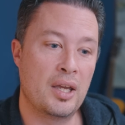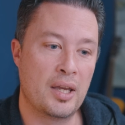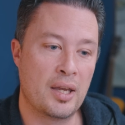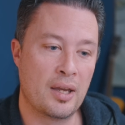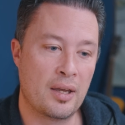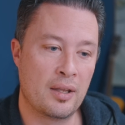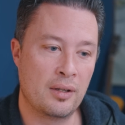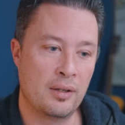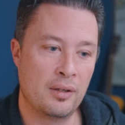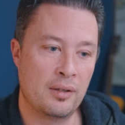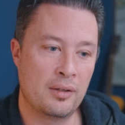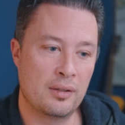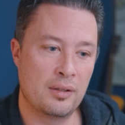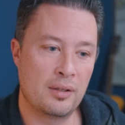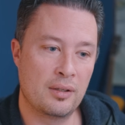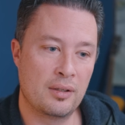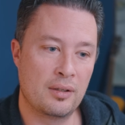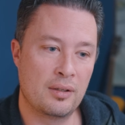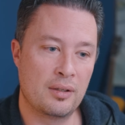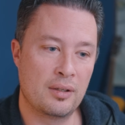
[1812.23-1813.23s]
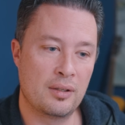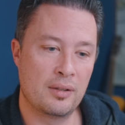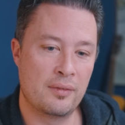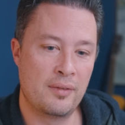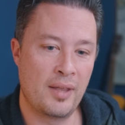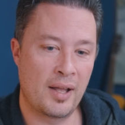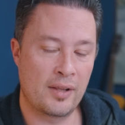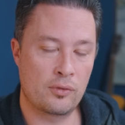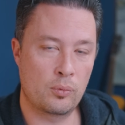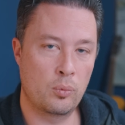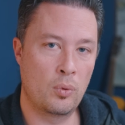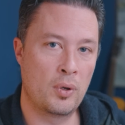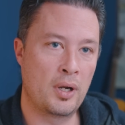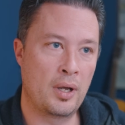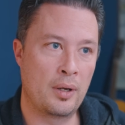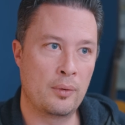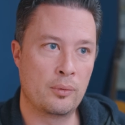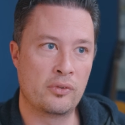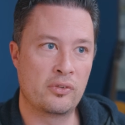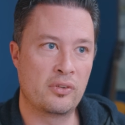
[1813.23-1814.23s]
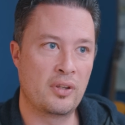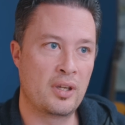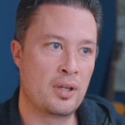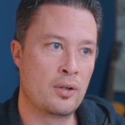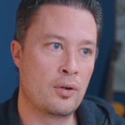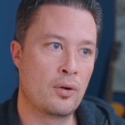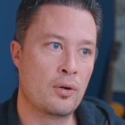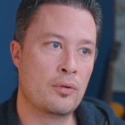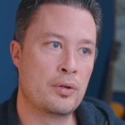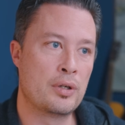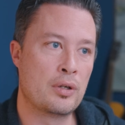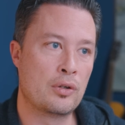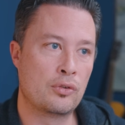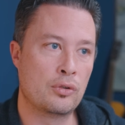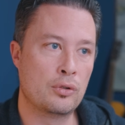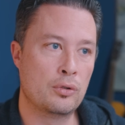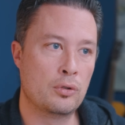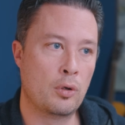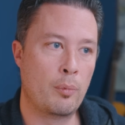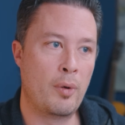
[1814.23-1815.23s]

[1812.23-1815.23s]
And that's what I was saying earlier too,